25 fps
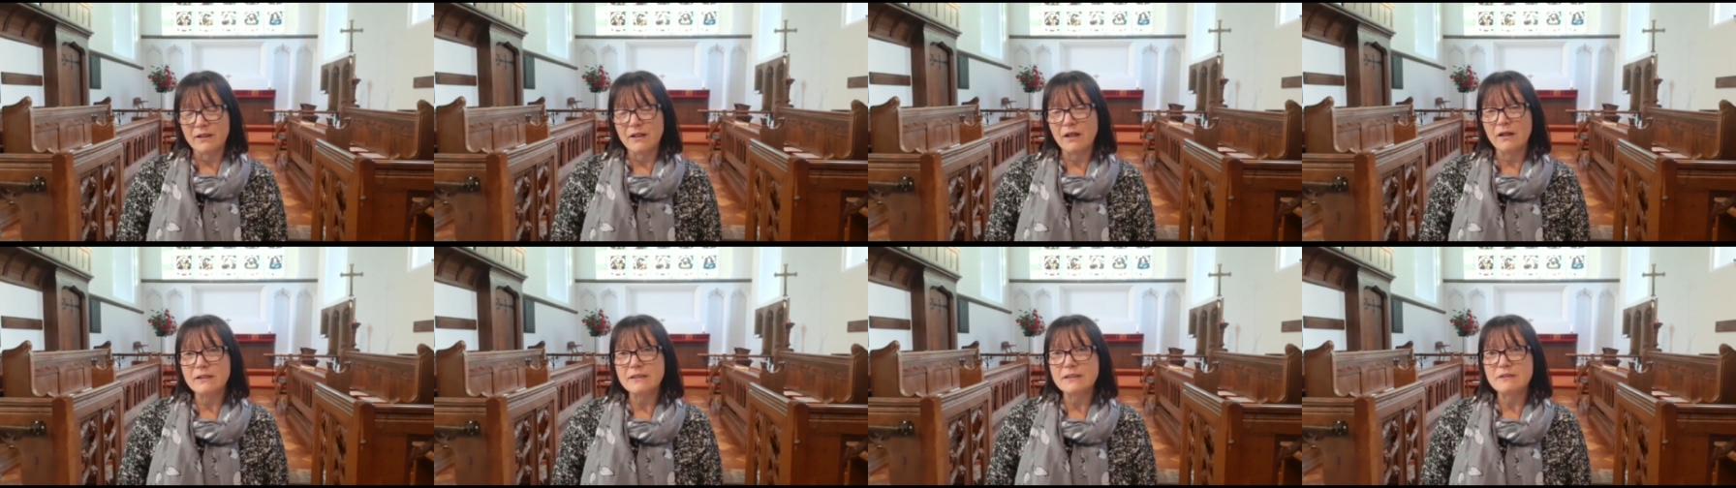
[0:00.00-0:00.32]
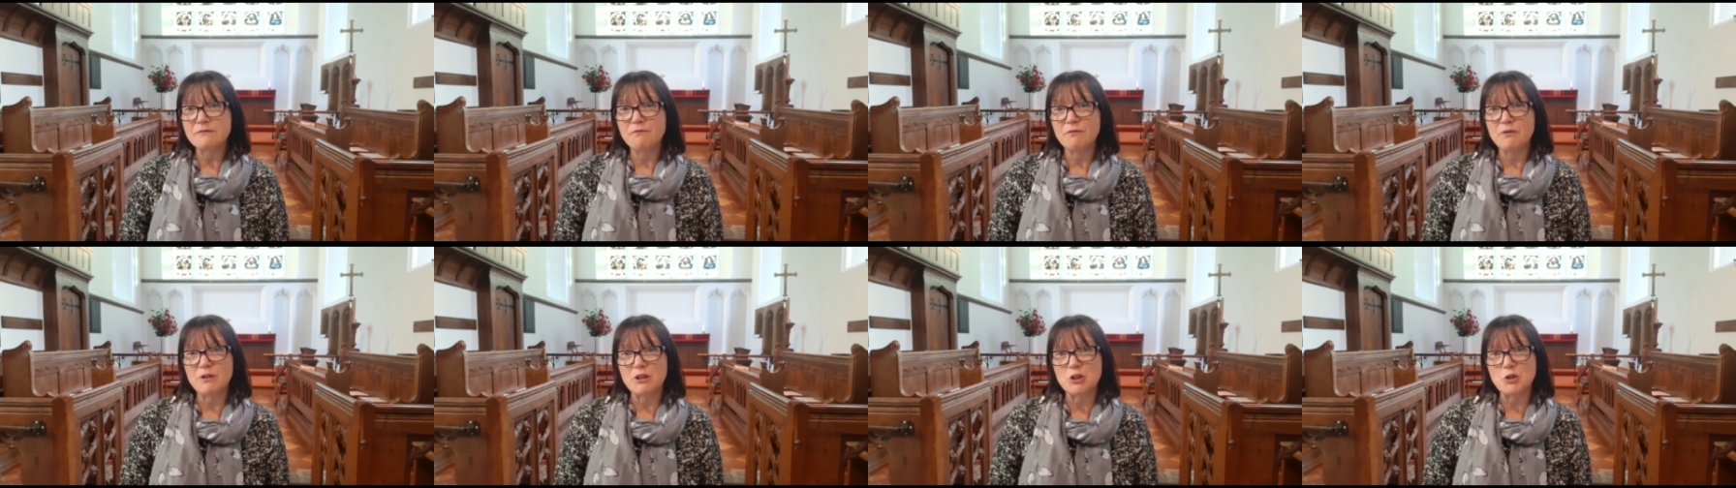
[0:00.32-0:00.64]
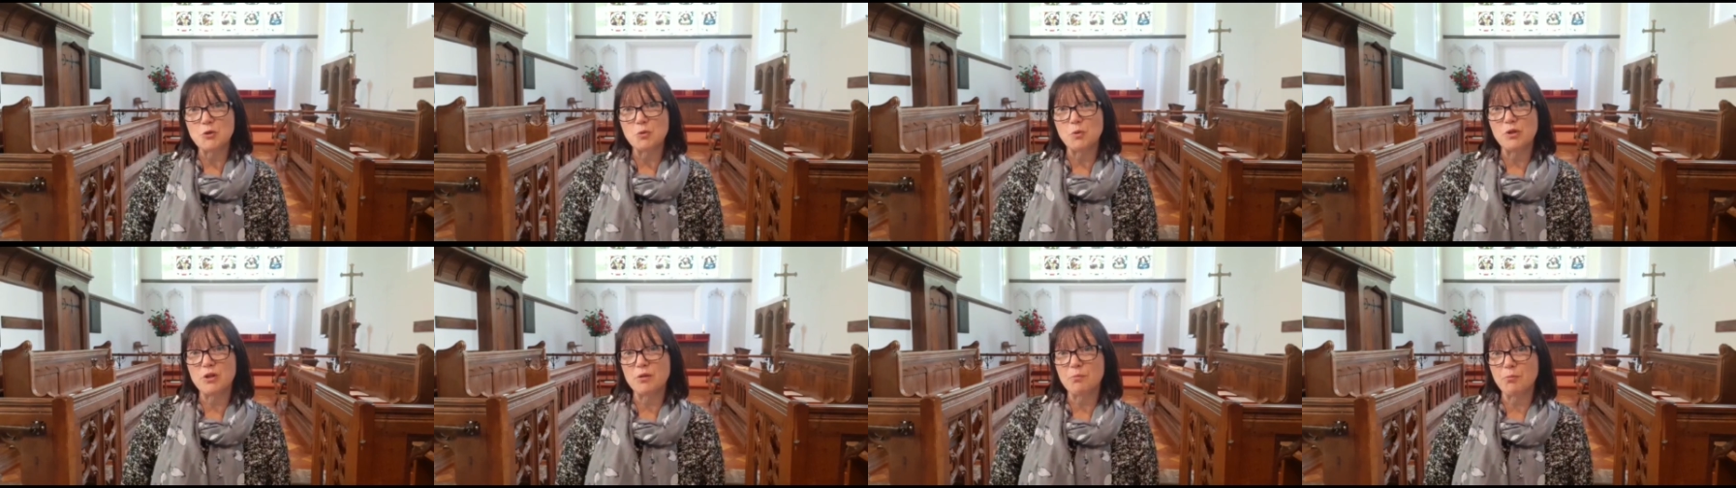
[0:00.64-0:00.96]
I'd like to
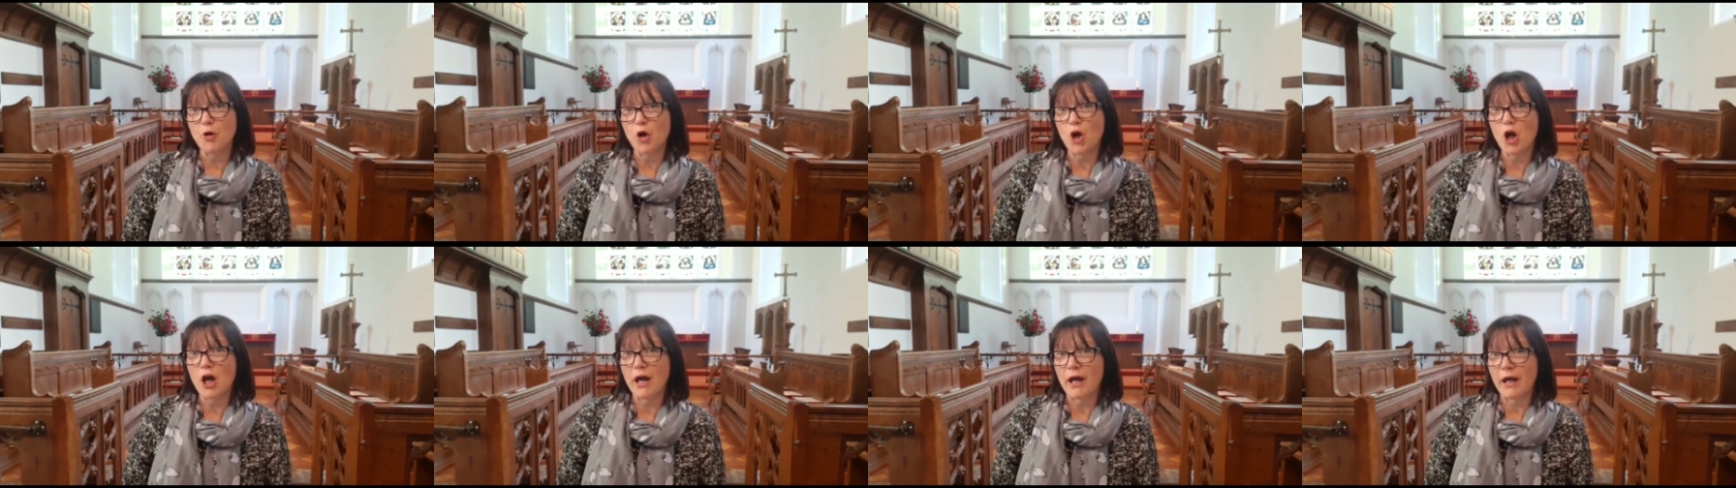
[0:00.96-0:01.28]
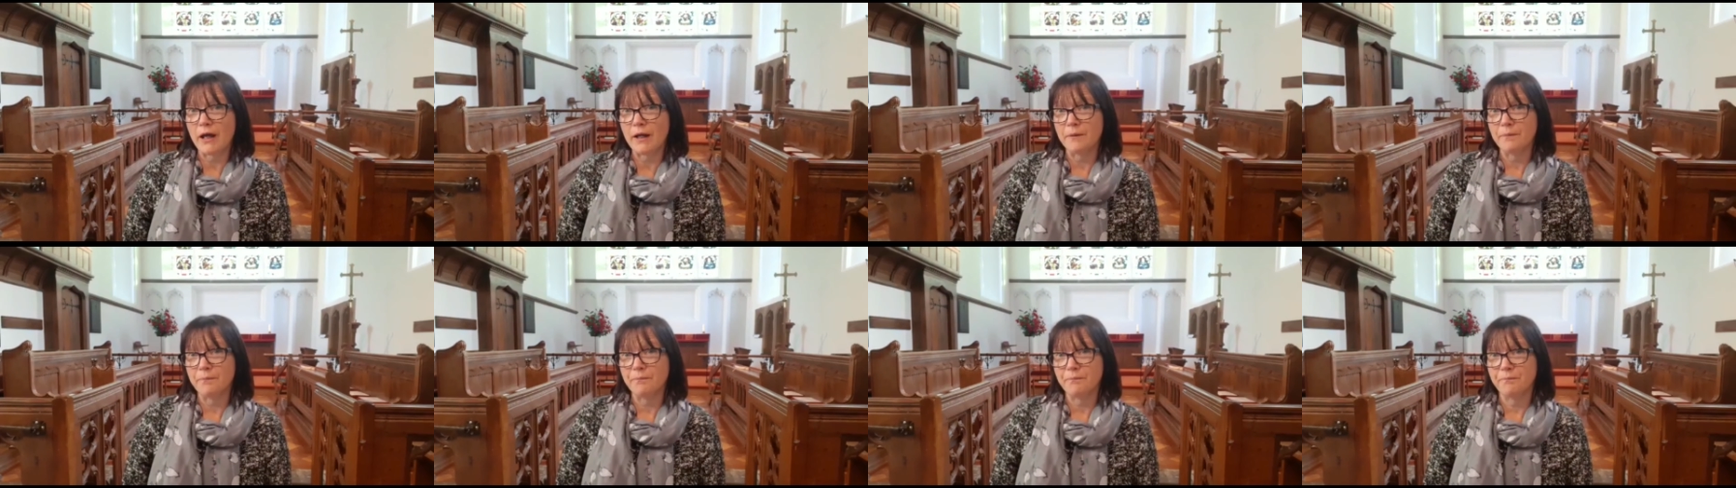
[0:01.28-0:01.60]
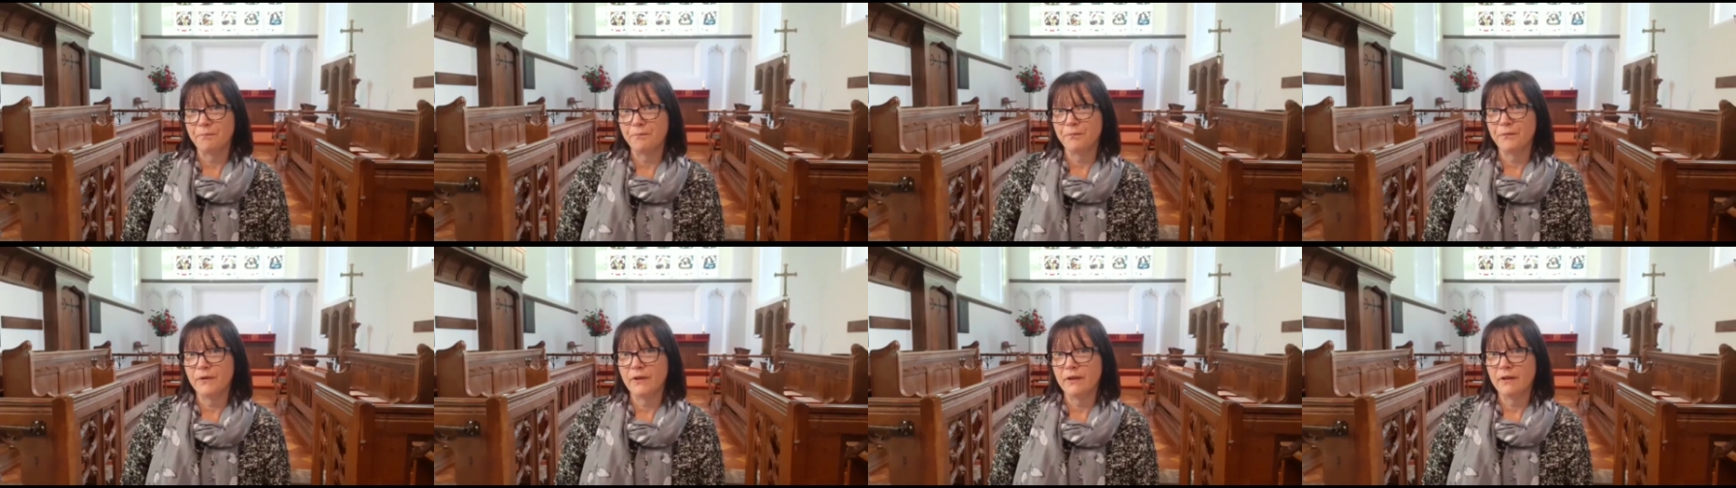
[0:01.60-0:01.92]
finish with a prayer.
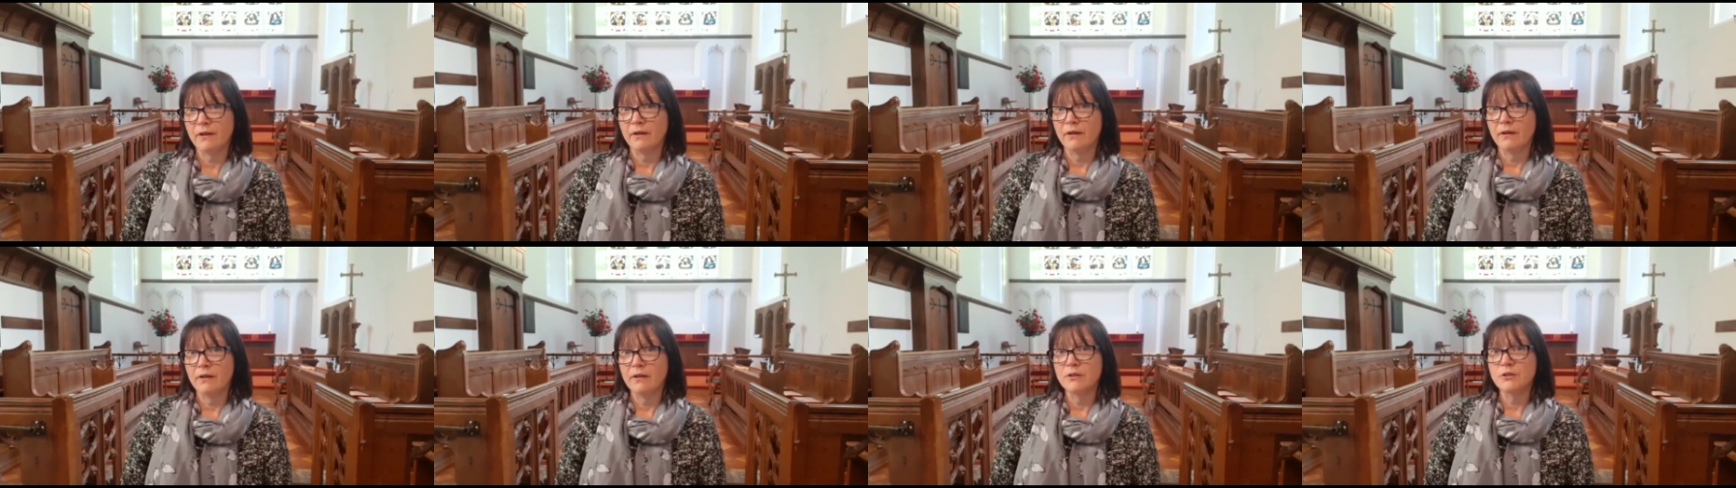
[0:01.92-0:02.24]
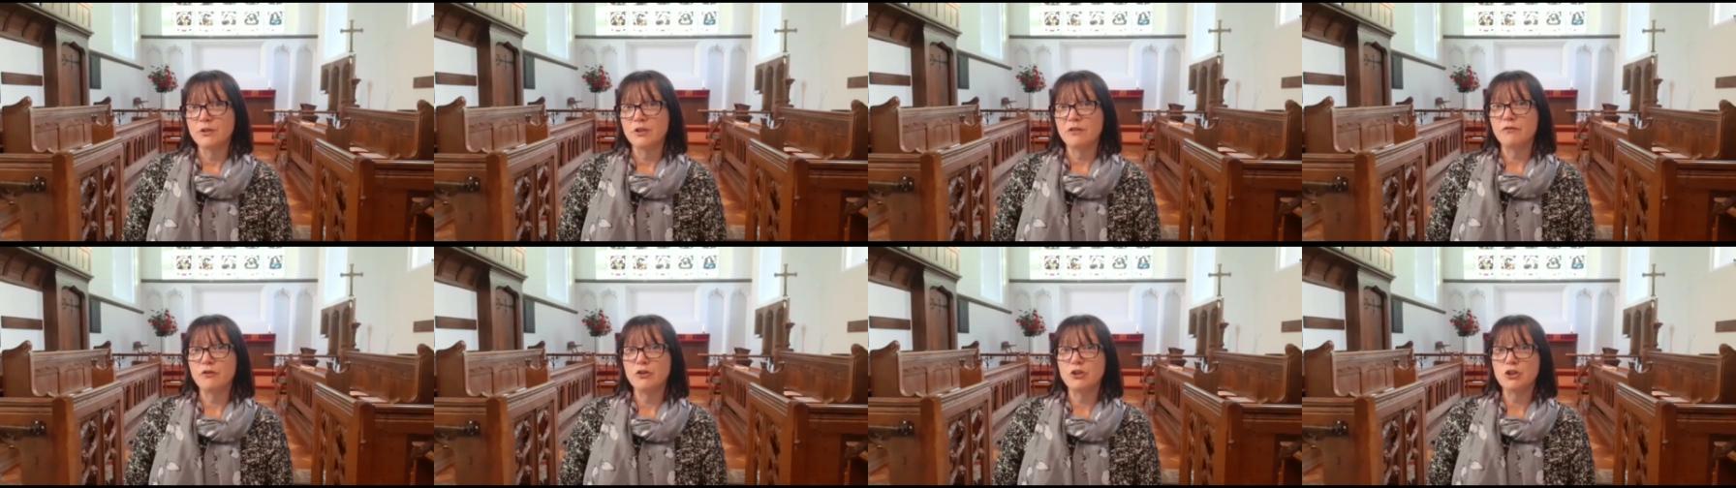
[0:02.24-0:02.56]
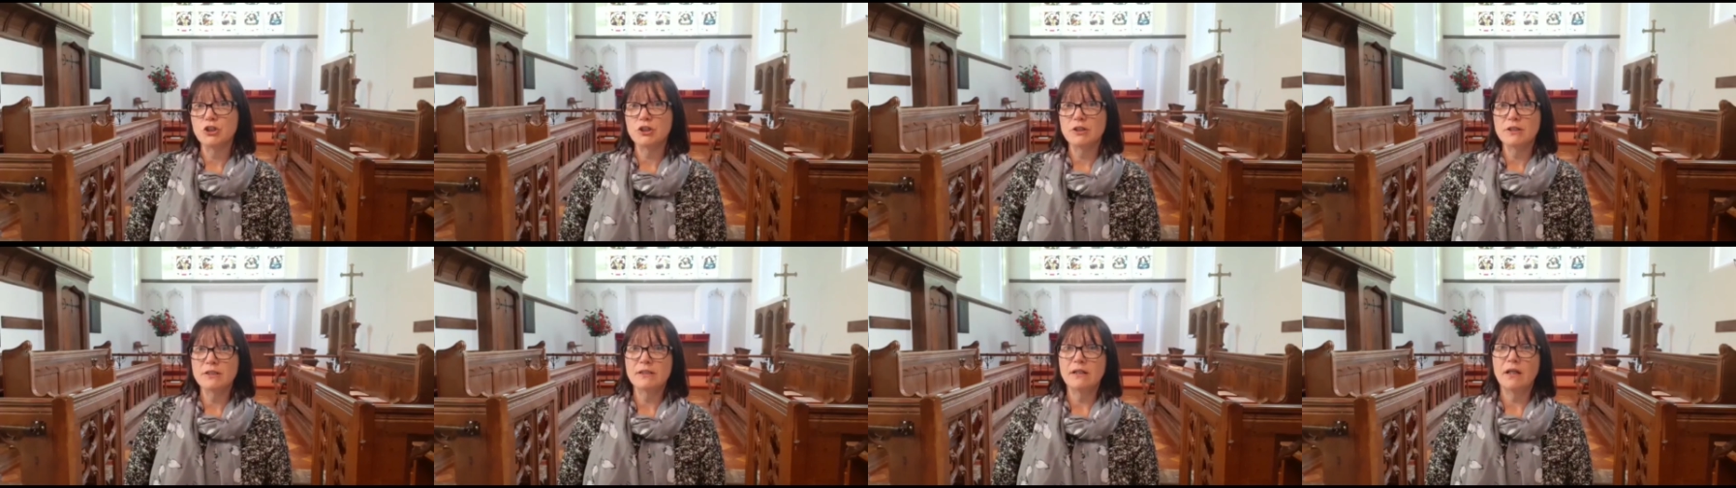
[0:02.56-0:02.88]
So if
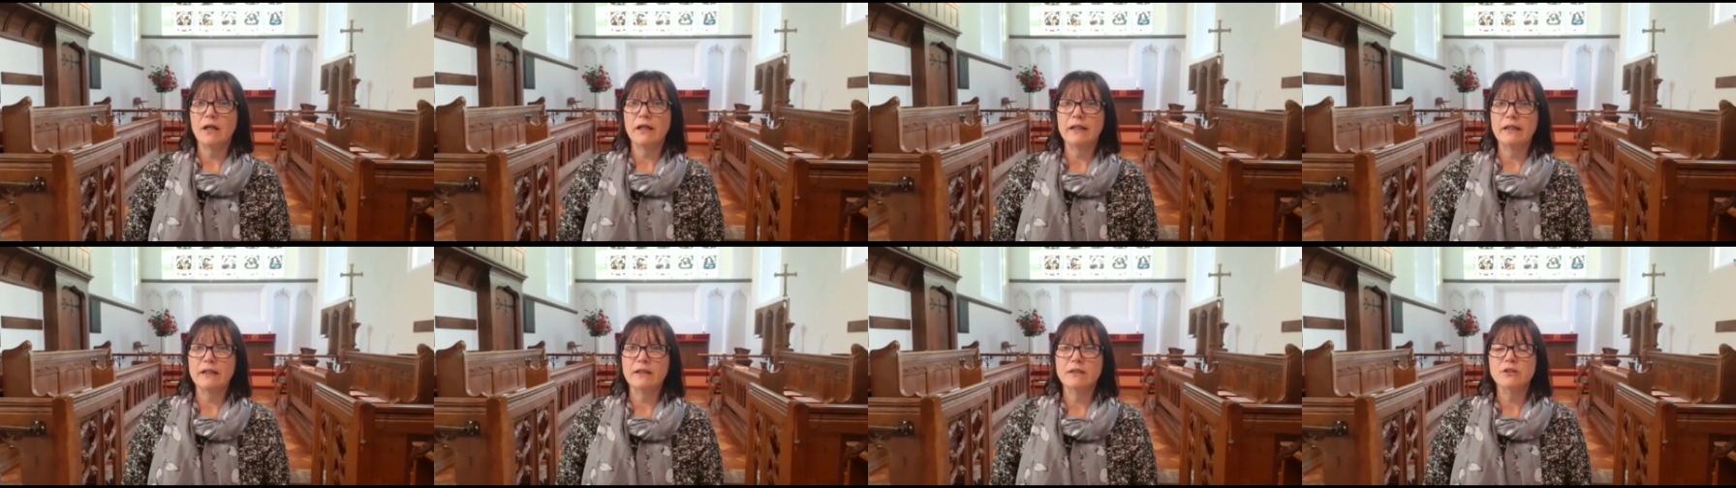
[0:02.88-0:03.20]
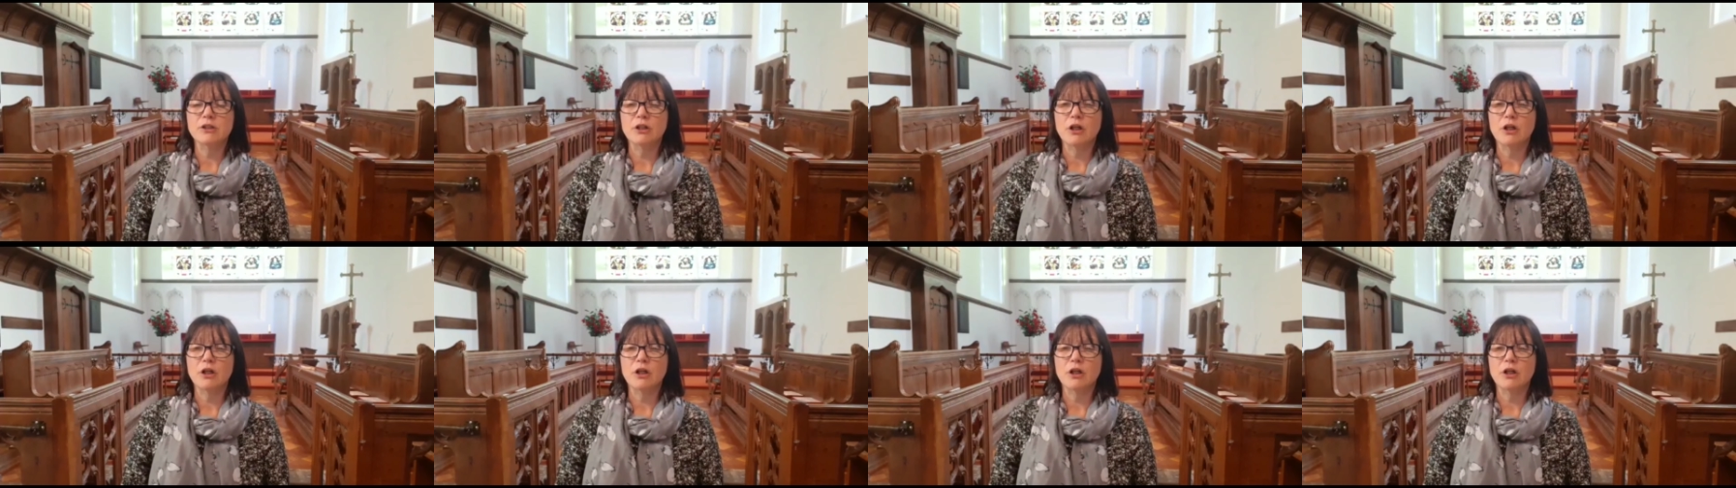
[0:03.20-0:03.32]
you'd just like